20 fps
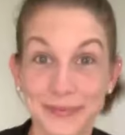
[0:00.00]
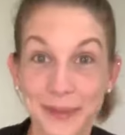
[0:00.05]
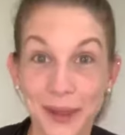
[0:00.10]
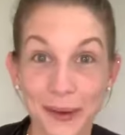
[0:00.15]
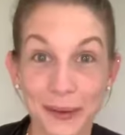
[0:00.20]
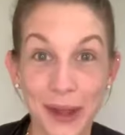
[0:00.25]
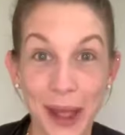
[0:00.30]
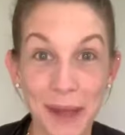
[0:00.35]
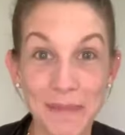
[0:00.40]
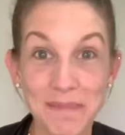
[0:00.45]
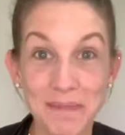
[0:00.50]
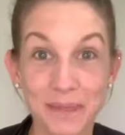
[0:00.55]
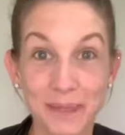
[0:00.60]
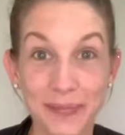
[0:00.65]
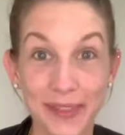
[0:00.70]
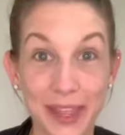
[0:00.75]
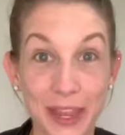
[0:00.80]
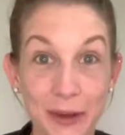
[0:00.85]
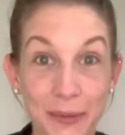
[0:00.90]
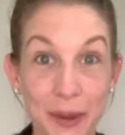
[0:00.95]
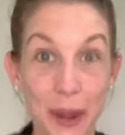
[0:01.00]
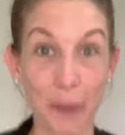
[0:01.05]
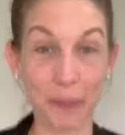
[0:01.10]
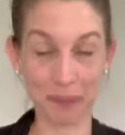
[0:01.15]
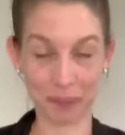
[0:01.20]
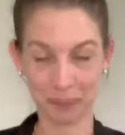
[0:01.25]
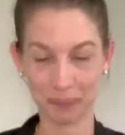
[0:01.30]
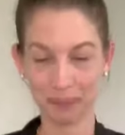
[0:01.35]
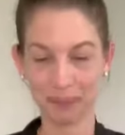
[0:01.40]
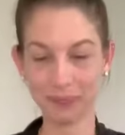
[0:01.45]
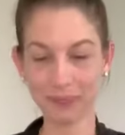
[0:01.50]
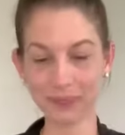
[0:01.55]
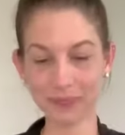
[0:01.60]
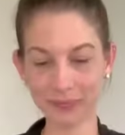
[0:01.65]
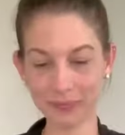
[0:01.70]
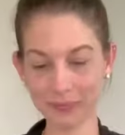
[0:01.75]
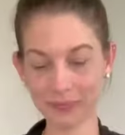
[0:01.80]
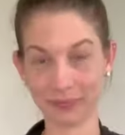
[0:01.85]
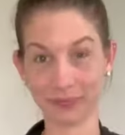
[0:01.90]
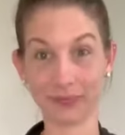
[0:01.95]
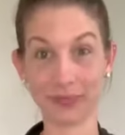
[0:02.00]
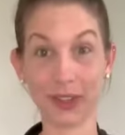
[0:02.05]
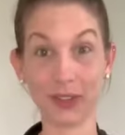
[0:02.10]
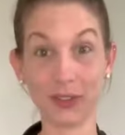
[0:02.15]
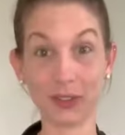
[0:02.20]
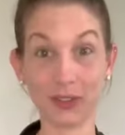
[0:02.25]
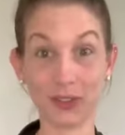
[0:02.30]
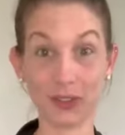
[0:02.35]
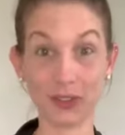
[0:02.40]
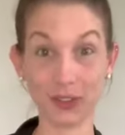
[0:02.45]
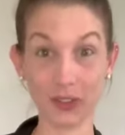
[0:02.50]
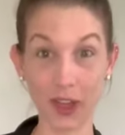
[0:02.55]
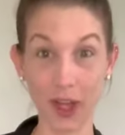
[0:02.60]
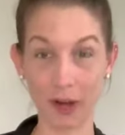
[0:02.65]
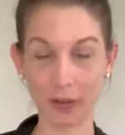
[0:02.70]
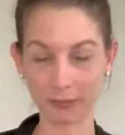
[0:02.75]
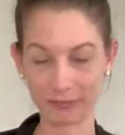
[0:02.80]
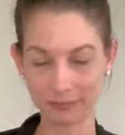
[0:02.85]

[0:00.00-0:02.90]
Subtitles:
Okay? Here we go. So,